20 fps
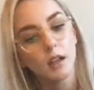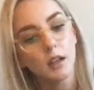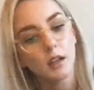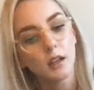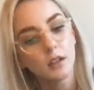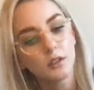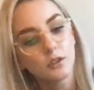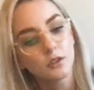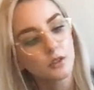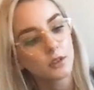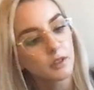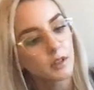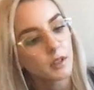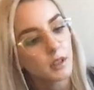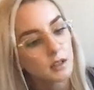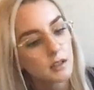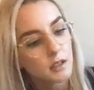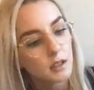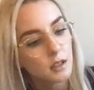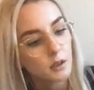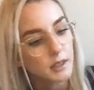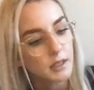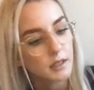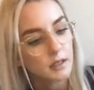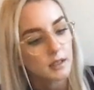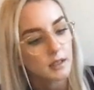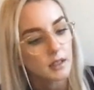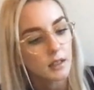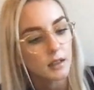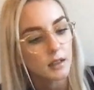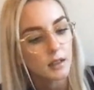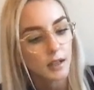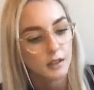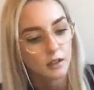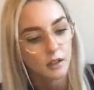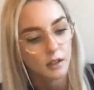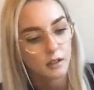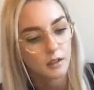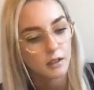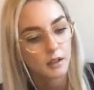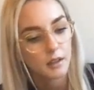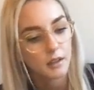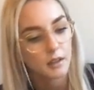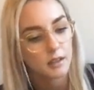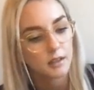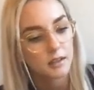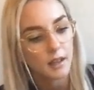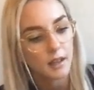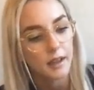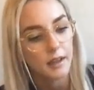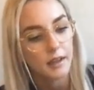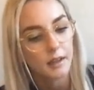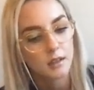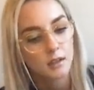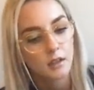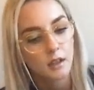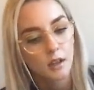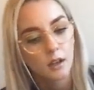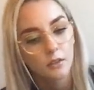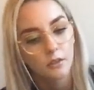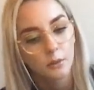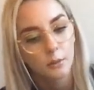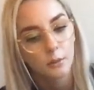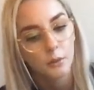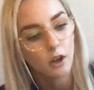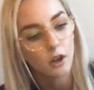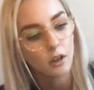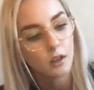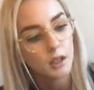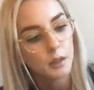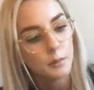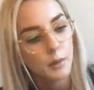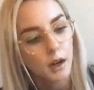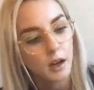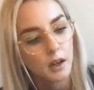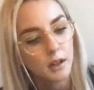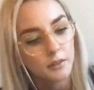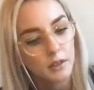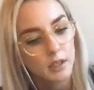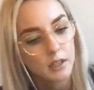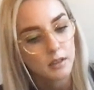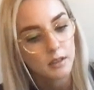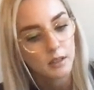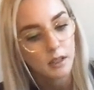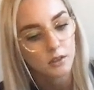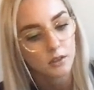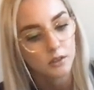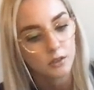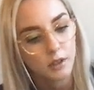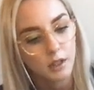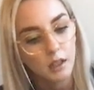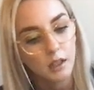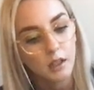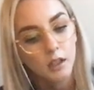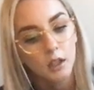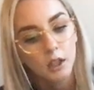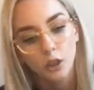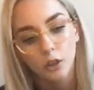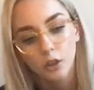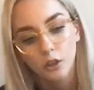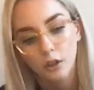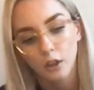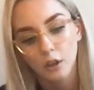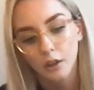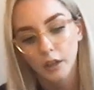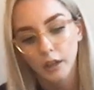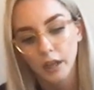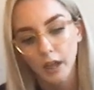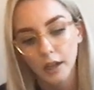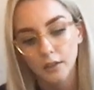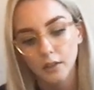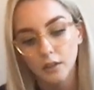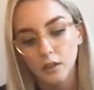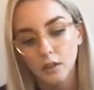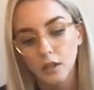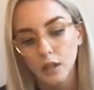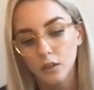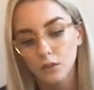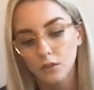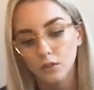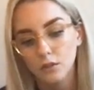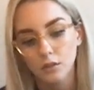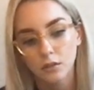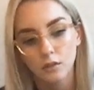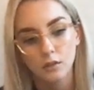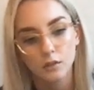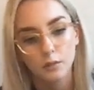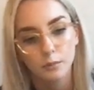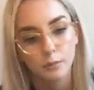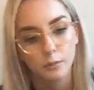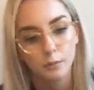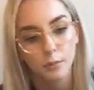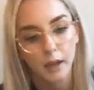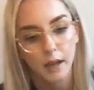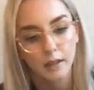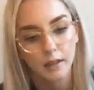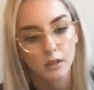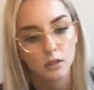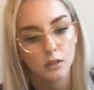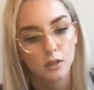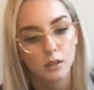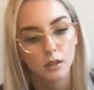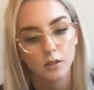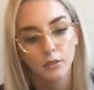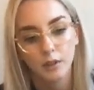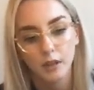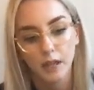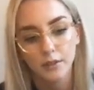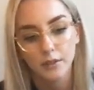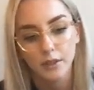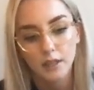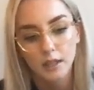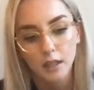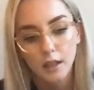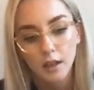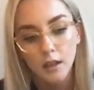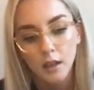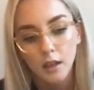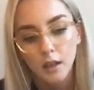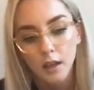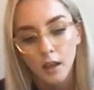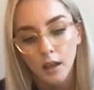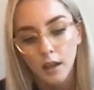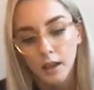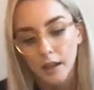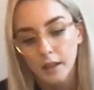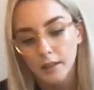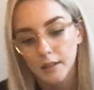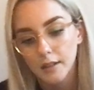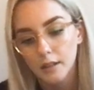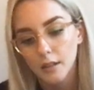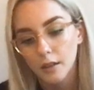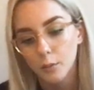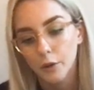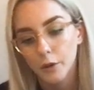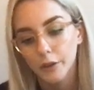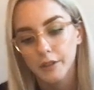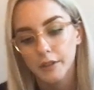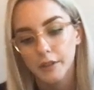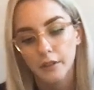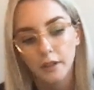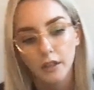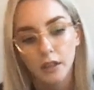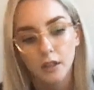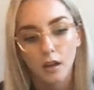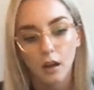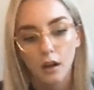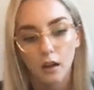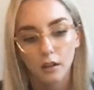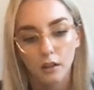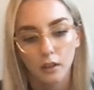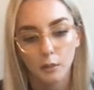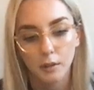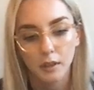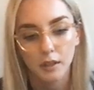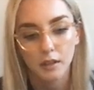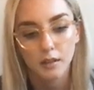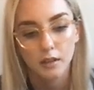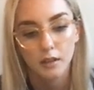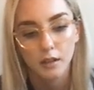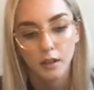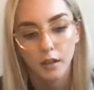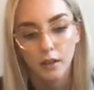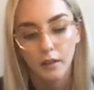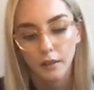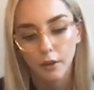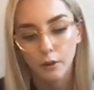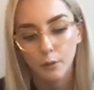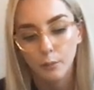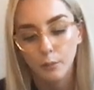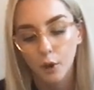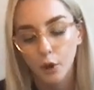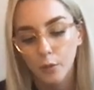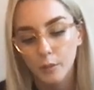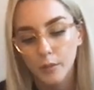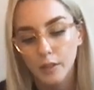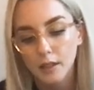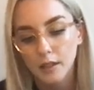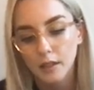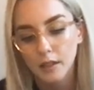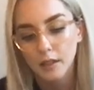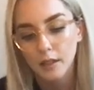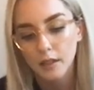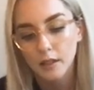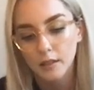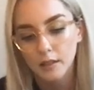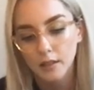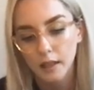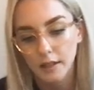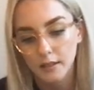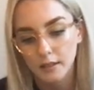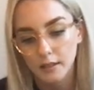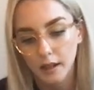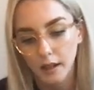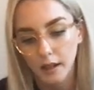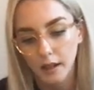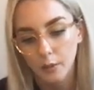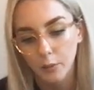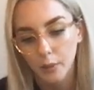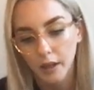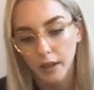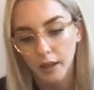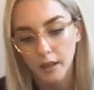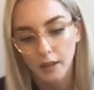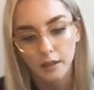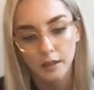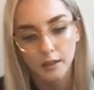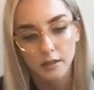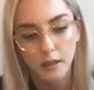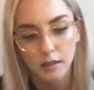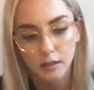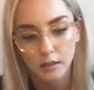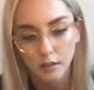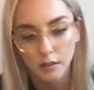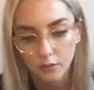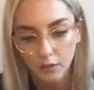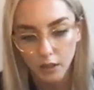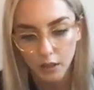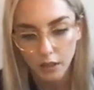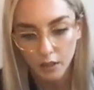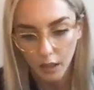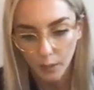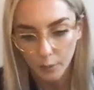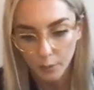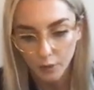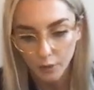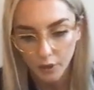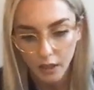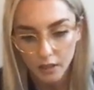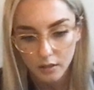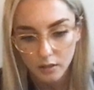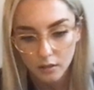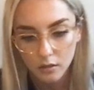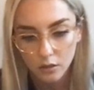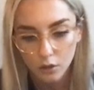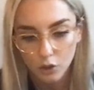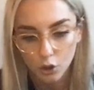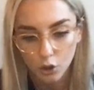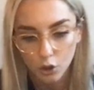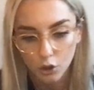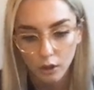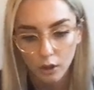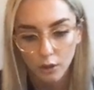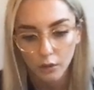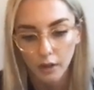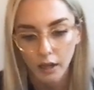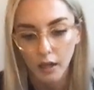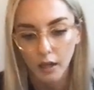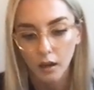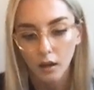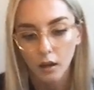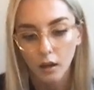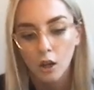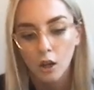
It is true that De Quincey, like certain other essayists from the early part of this century, could on occasion introduce passages of levity into the most serious arguments. There are moments in his essay where he excessively glamorizes the short career